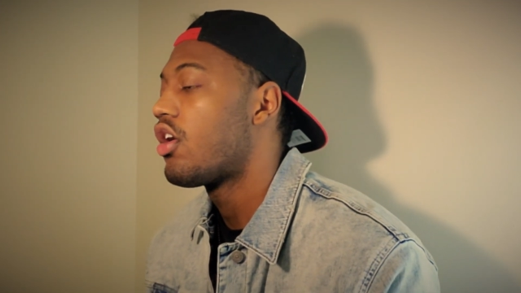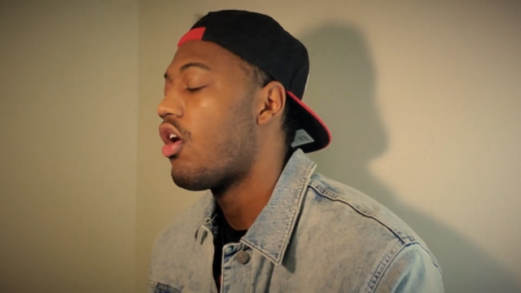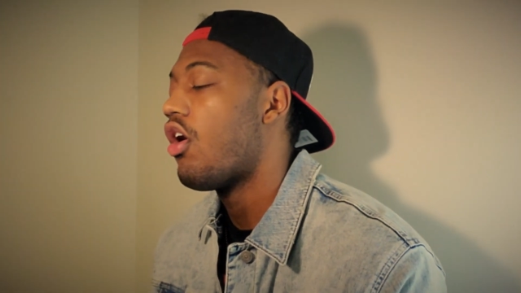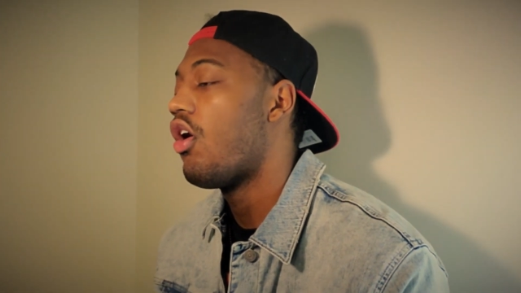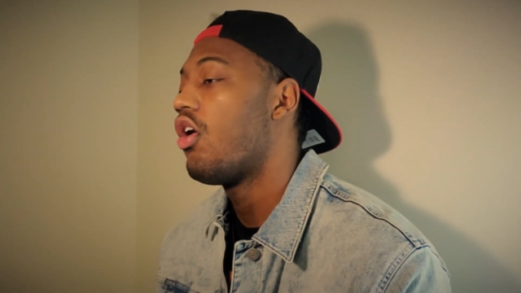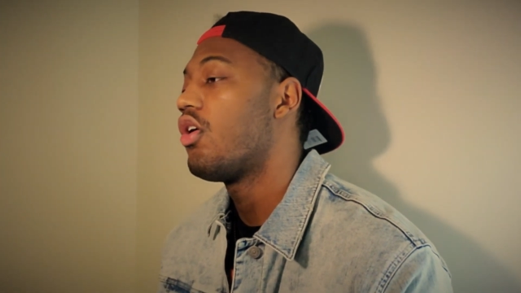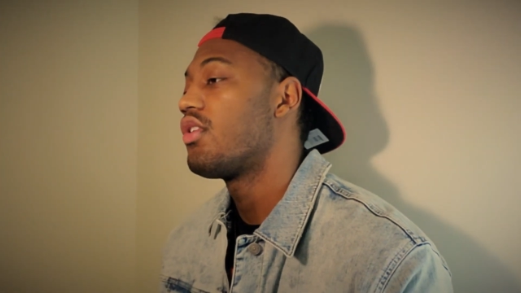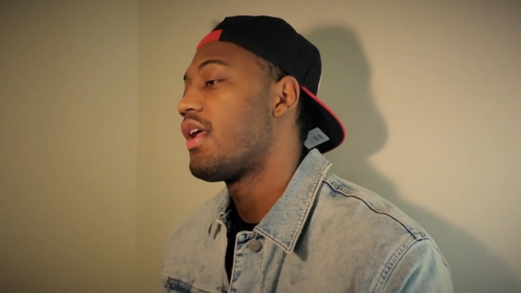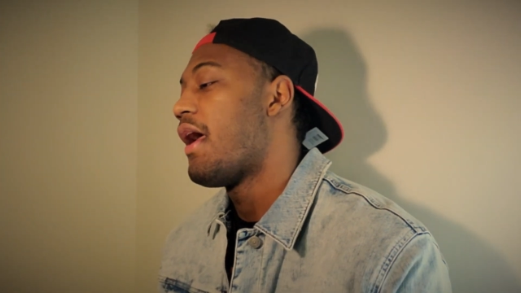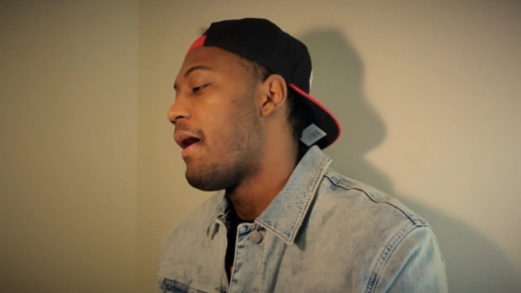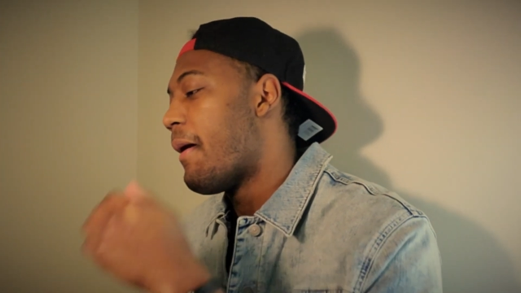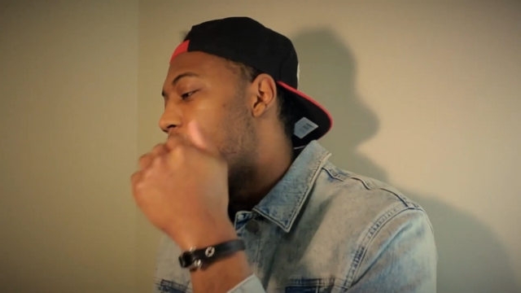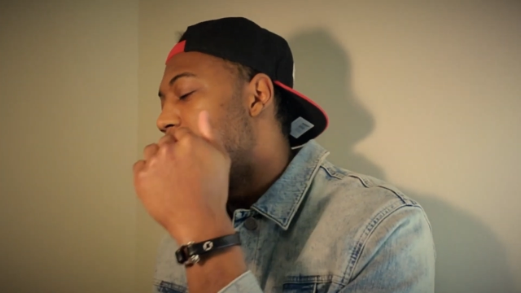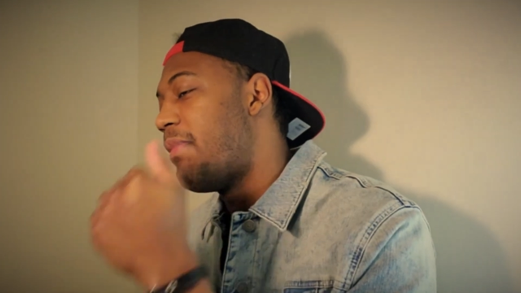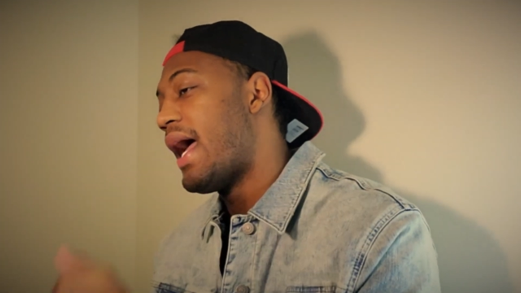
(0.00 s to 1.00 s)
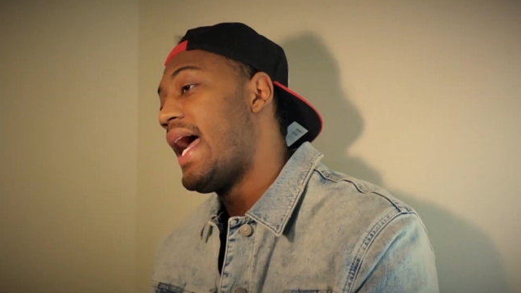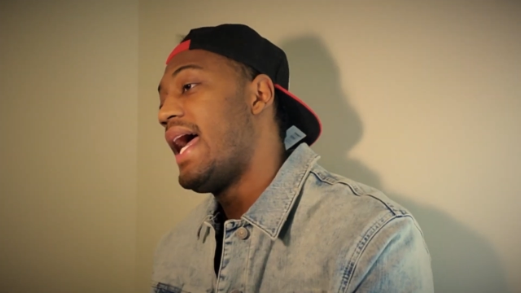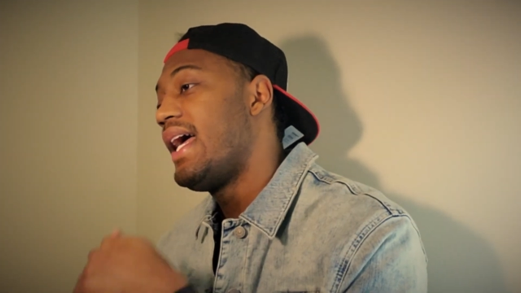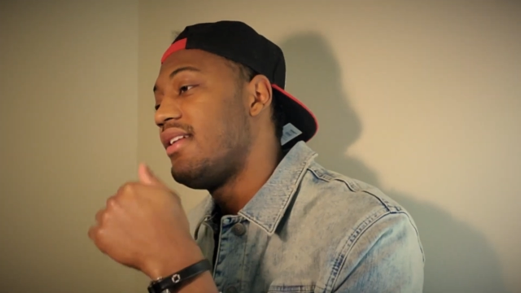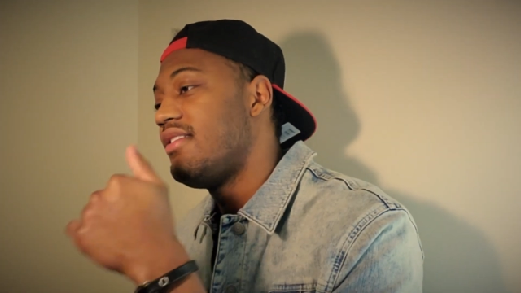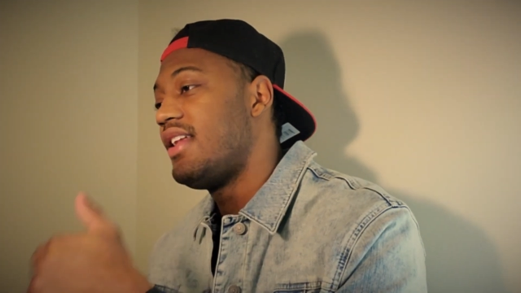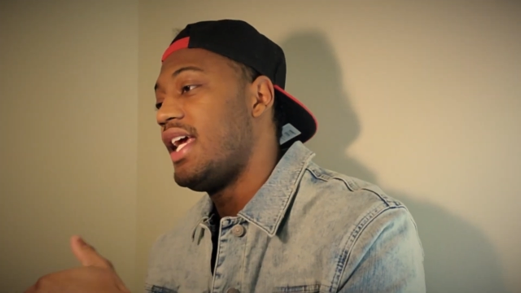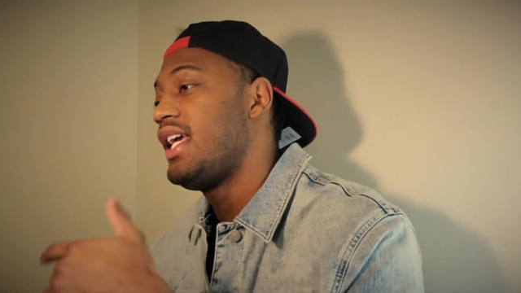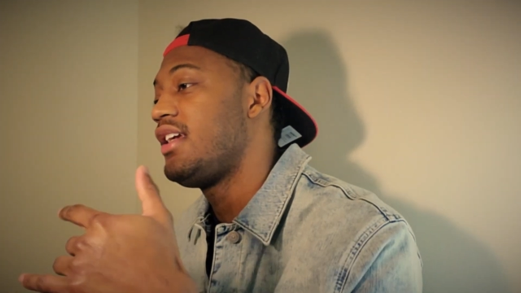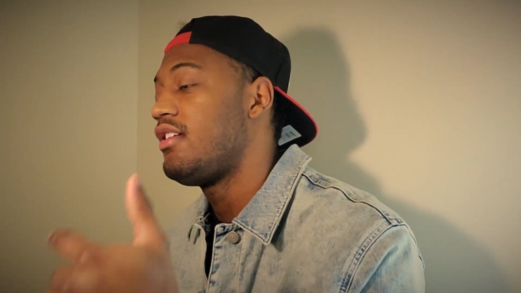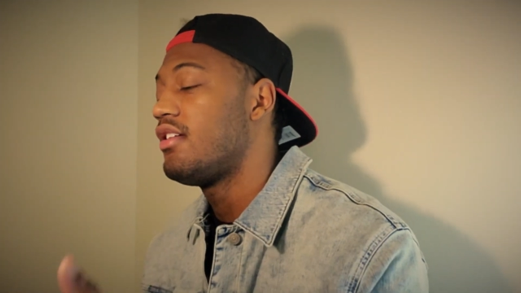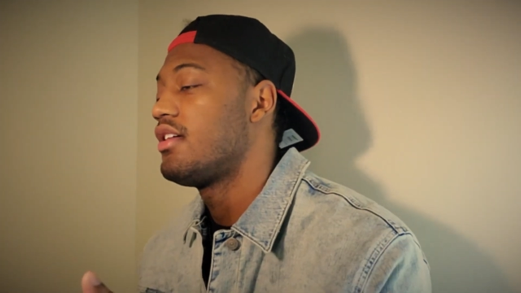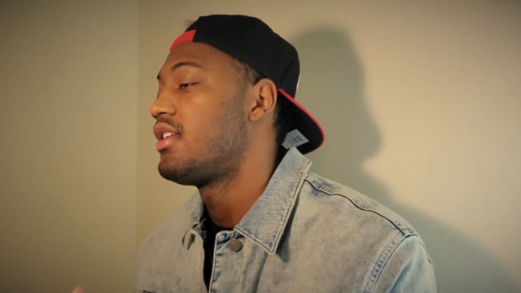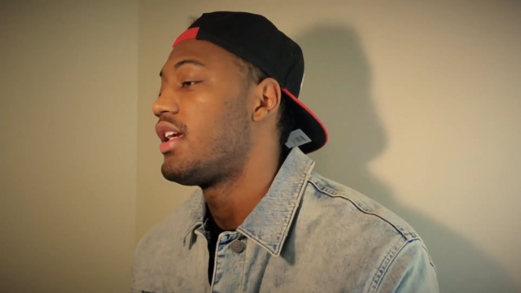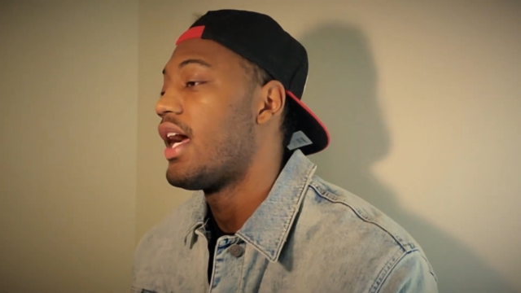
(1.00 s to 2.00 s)
called Bad Day,
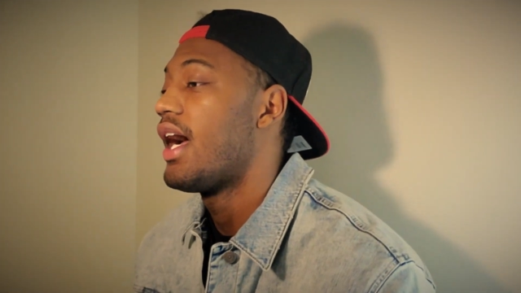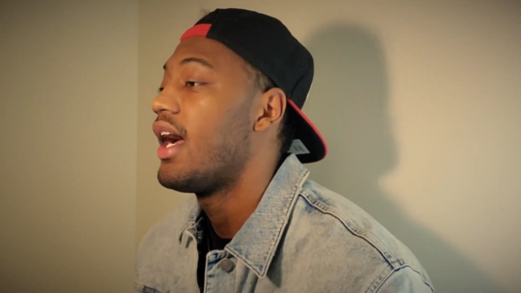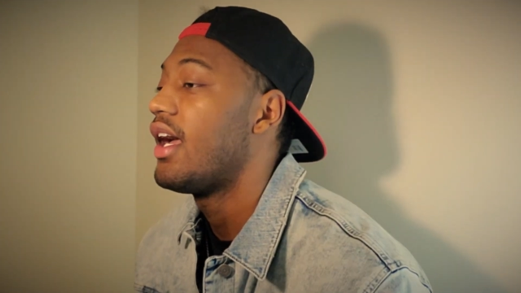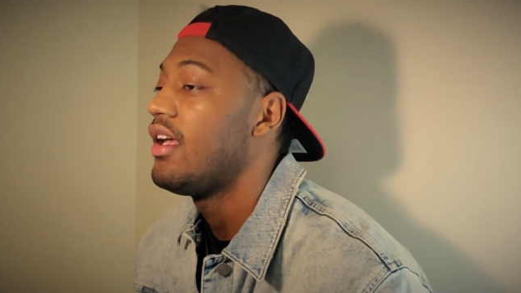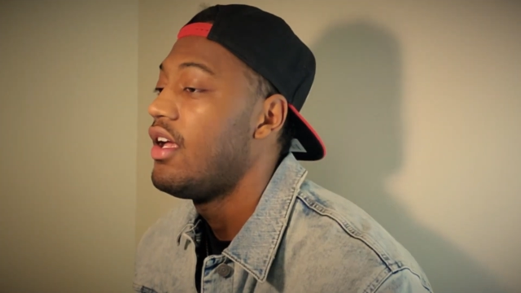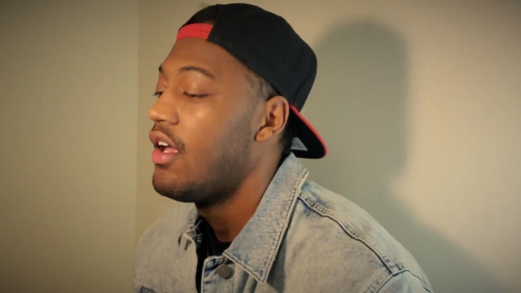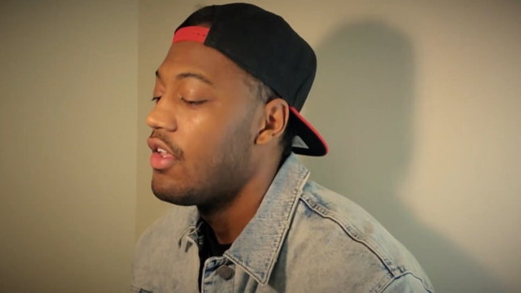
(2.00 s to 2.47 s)
Good God.